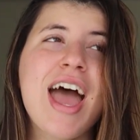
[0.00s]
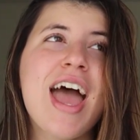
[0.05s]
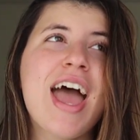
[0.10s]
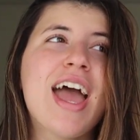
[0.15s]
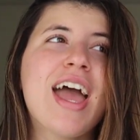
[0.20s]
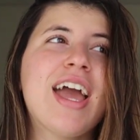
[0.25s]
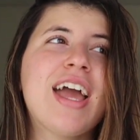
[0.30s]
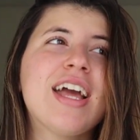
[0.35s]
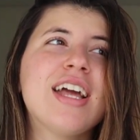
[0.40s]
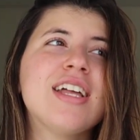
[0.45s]

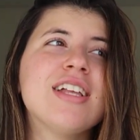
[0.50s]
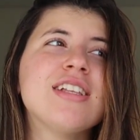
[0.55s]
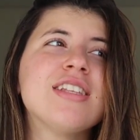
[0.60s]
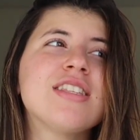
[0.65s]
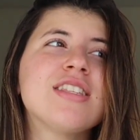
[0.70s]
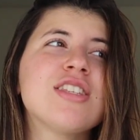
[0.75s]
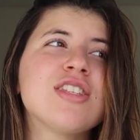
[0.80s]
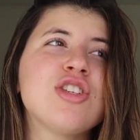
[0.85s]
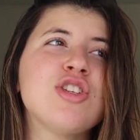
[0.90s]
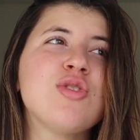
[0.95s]

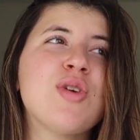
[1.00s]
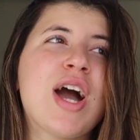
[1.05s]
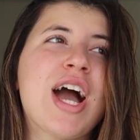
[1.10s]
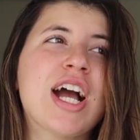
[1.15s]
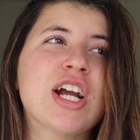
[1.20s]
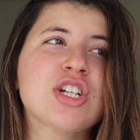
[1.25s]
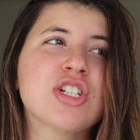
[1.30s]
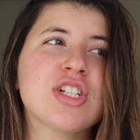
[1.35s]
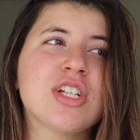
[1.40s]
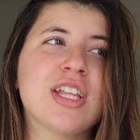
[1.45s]
and you
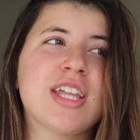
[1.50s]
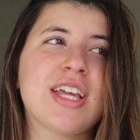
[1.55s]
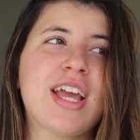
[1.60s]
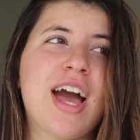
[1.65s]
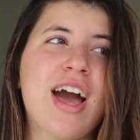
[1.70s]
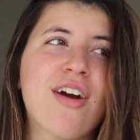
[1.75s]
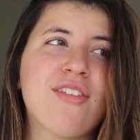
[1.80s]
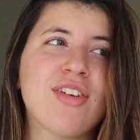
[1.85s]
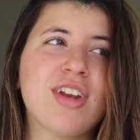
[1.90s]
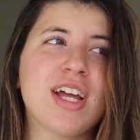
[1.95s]
actually like
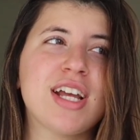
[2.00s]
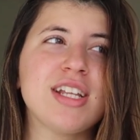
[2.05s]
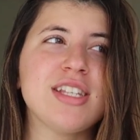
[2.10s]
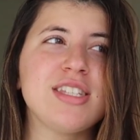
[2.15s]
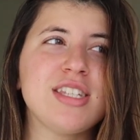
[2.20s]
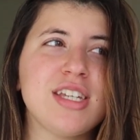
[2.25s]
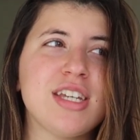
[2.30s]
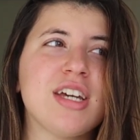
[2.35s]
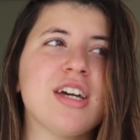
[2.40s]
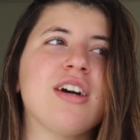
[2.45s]
have an
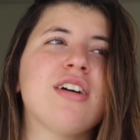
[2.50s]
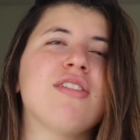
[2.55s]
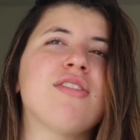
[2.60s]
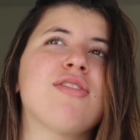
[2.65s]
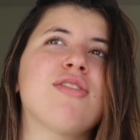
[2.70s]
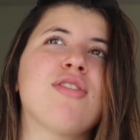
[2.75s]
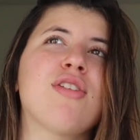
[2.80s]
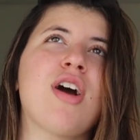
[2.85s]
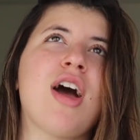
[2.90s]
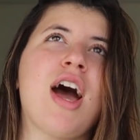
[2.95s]
idea
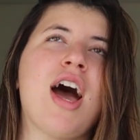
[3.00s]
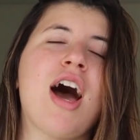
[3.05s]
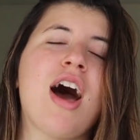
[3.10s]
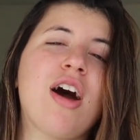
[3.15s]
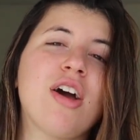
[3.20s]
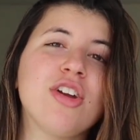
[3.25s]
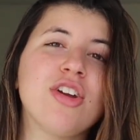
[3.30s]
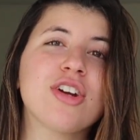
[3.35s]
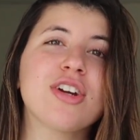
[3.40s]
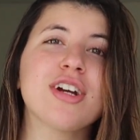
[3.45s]
of
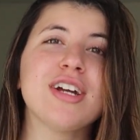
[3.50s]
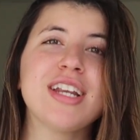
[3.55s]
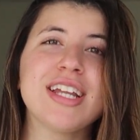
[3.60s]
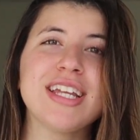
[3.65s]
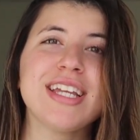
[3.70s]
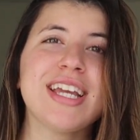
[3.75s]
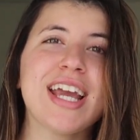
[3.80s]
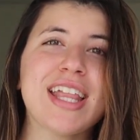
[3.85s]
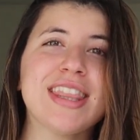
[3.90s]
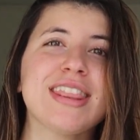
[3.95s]
how you're
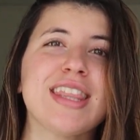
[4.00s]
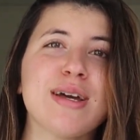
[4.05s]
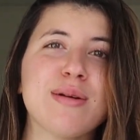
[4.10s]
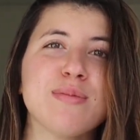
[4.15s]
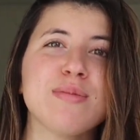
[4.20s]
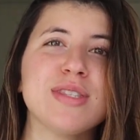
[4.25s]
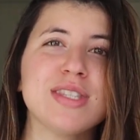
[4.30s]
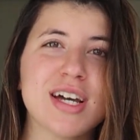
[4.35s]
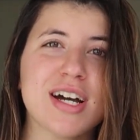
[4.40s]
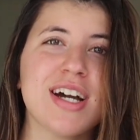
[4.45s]
gonna get
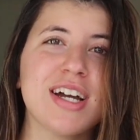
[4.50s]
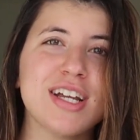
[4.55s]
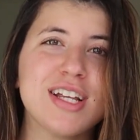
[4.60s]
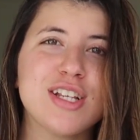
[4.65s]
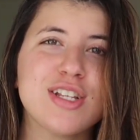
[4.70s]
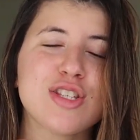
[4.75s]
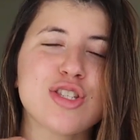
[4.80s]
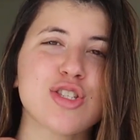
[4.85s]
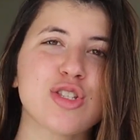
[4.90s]
them done.